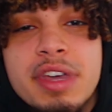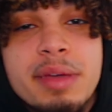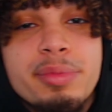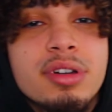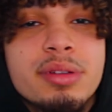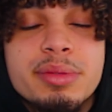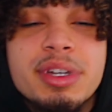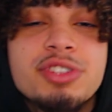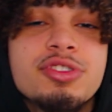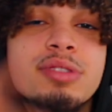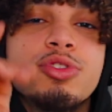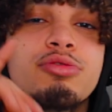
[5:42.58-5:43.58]
pulling up to my
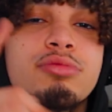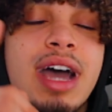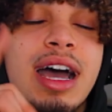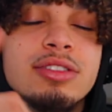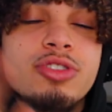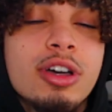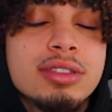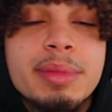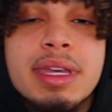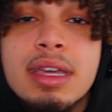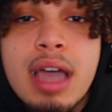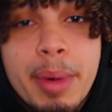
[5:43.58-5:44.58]
stream, do not talk to me.
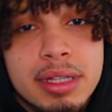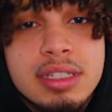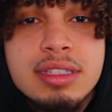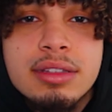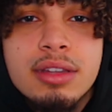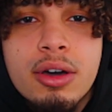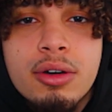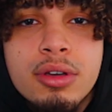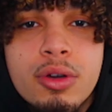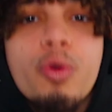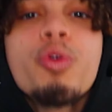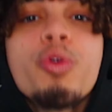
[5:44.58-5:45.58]
I'm out this thing, though.
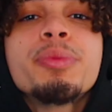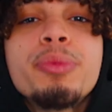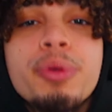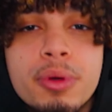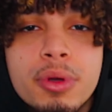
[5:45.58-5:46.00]
What?